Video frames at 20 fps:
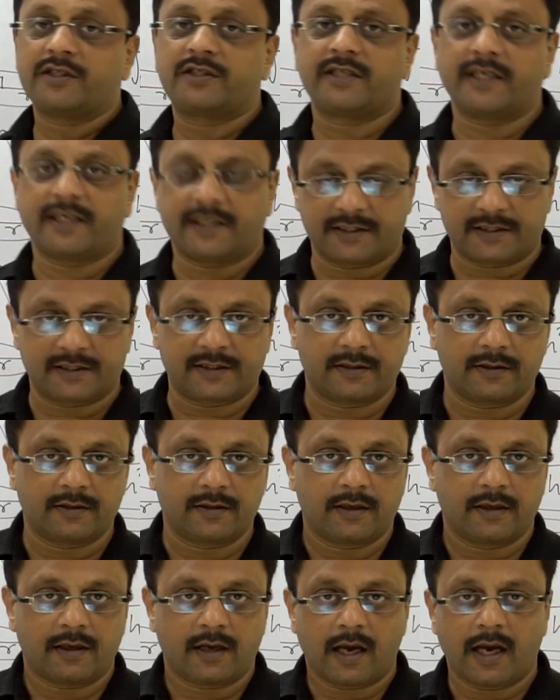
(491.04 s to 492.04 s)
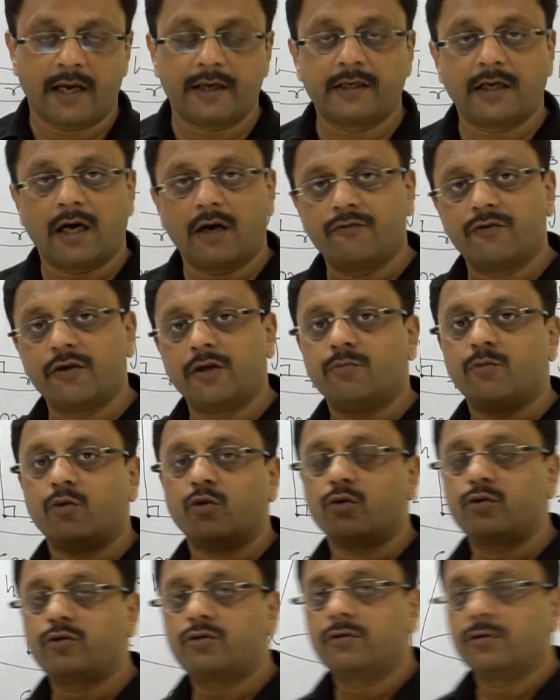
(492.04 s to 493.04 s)
.6 and now we'll
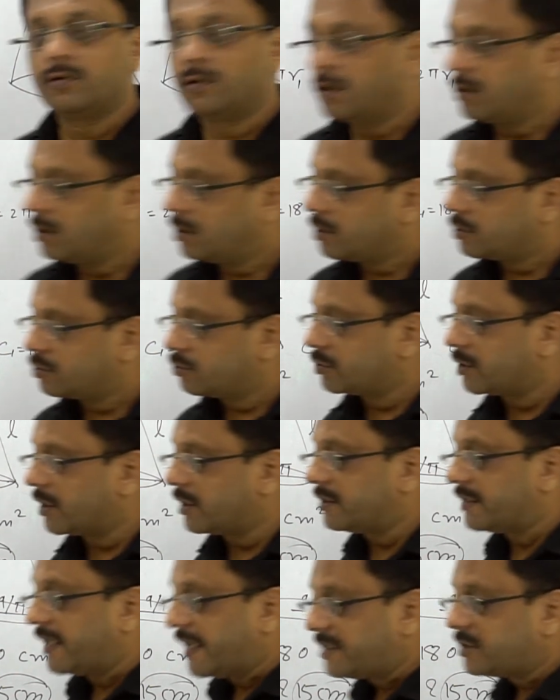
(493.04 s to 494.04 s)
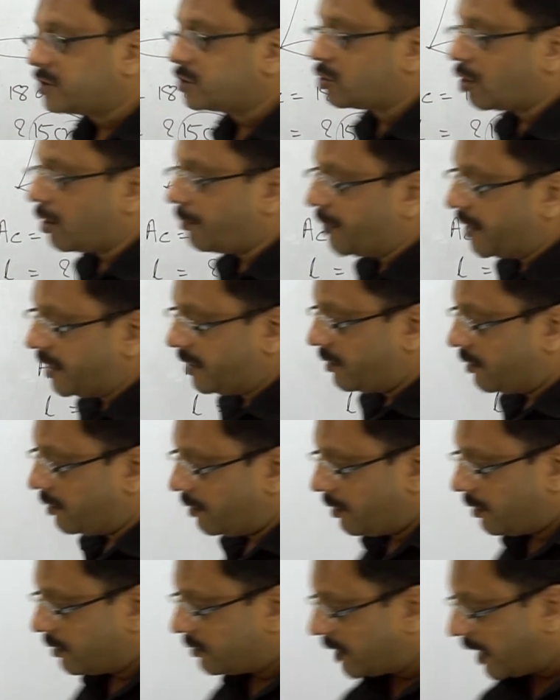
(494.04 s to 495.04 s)
move to the next topic
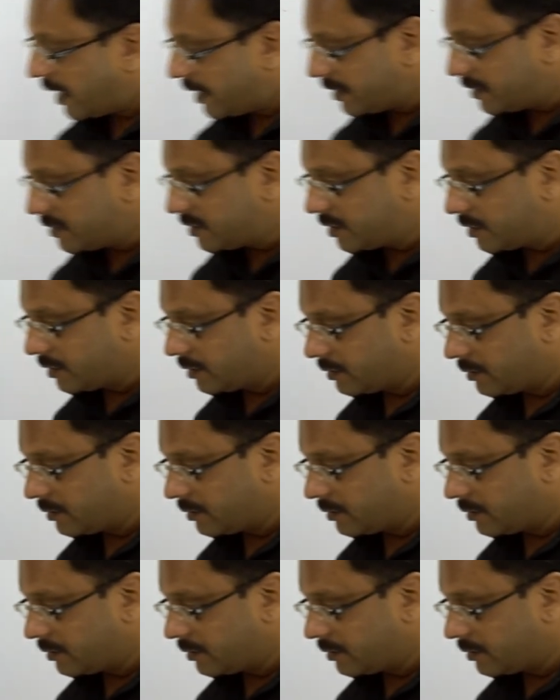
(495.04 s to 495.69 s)
that is